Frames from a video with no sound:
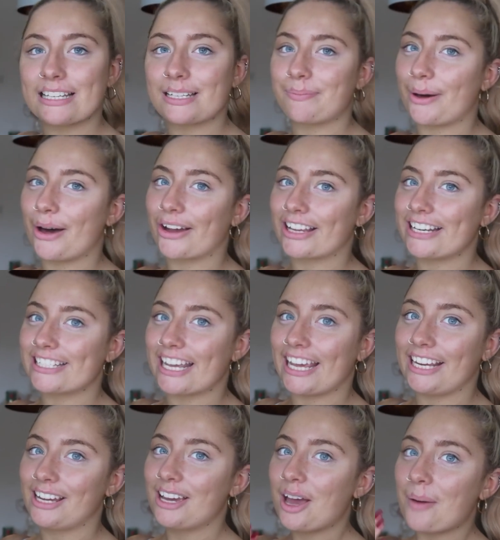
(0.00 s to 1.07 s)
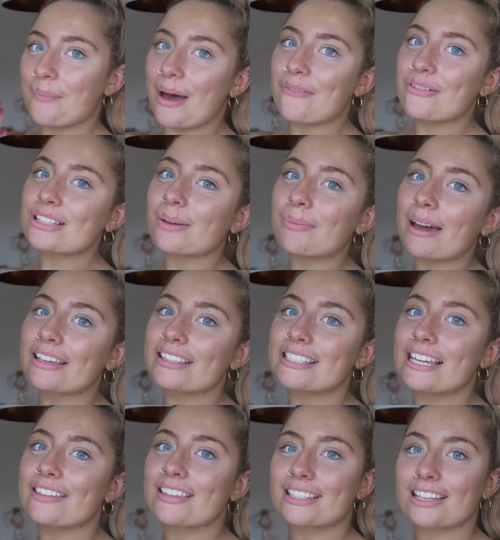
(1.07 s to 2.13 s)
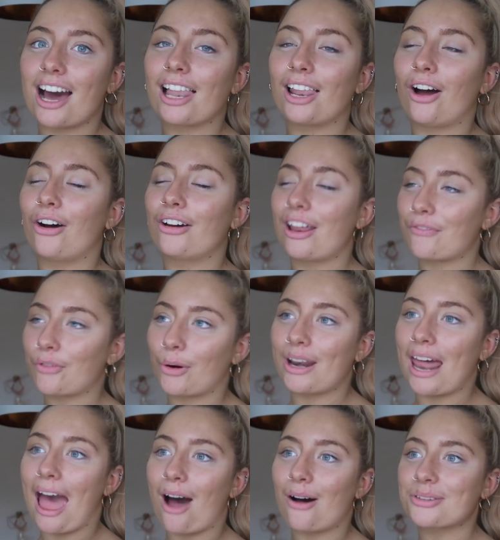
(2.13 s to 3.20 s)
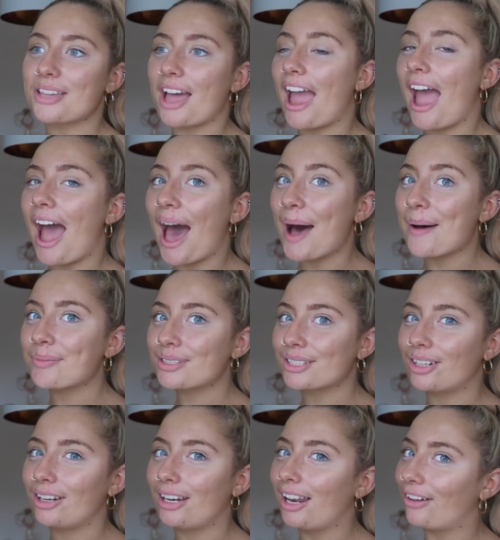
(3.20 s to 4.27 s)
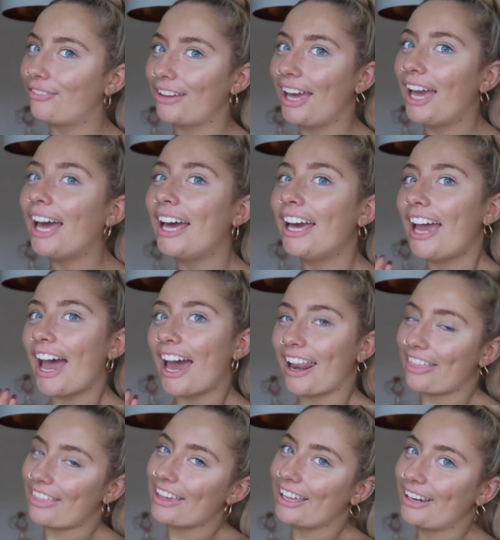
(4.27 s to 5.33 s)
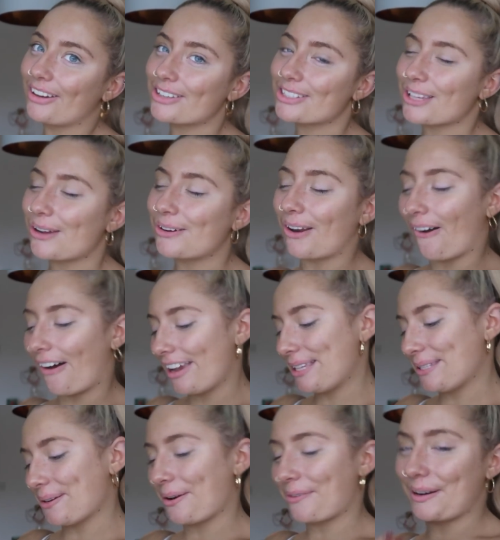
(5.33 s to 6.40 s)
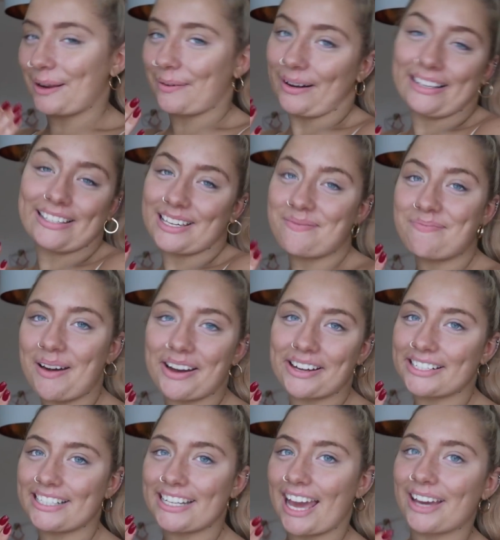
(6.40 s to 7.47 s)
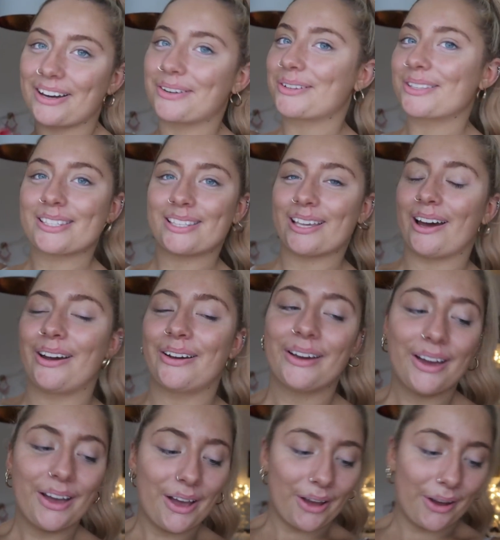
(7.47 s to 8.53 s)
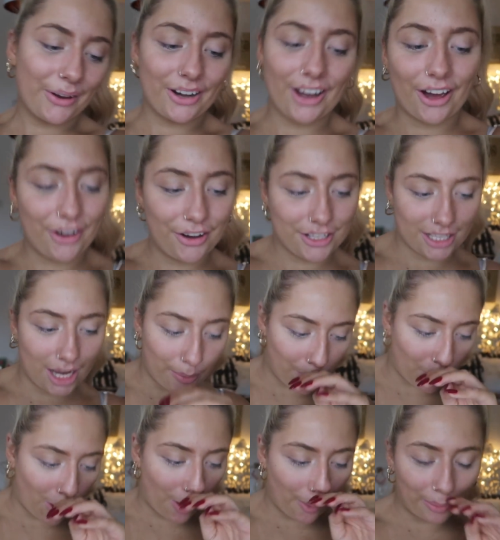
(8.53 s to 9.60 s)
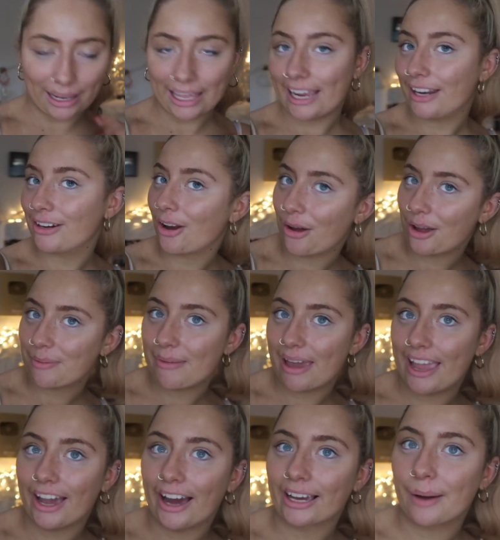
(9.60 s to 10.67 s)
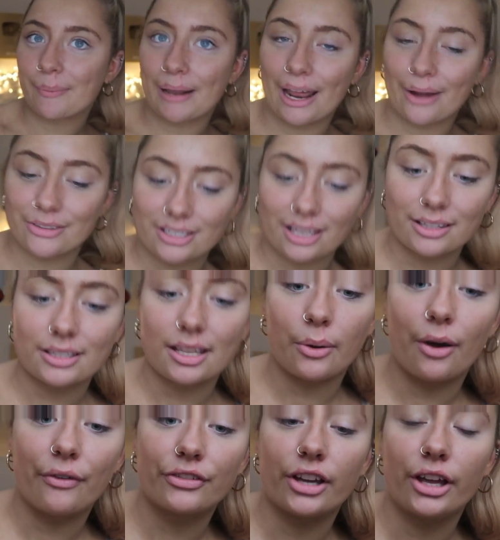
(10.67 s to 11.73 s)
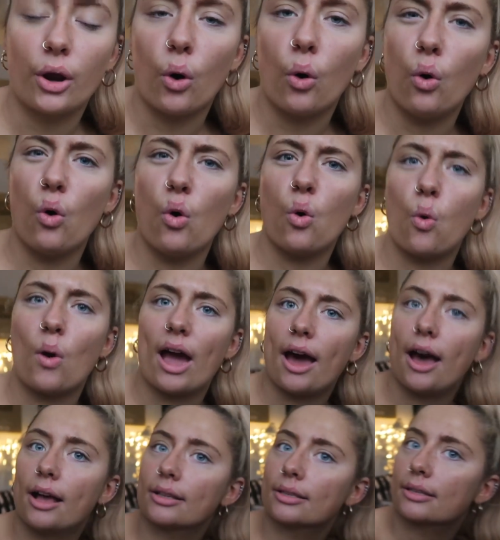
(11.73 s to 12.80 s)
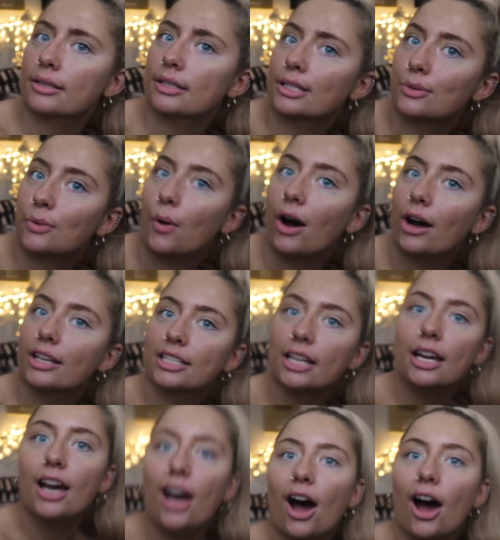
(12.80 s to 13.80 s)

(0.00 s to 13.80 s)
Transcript: painted burgundy. But every time I see this colour on everyone else, I absolutely love it. And I think it looks so nice, so I really wanted to get burgundy nails. So who knows, I'll probably, knowing me, I get my nails done so often. Oh, it hurts to squat.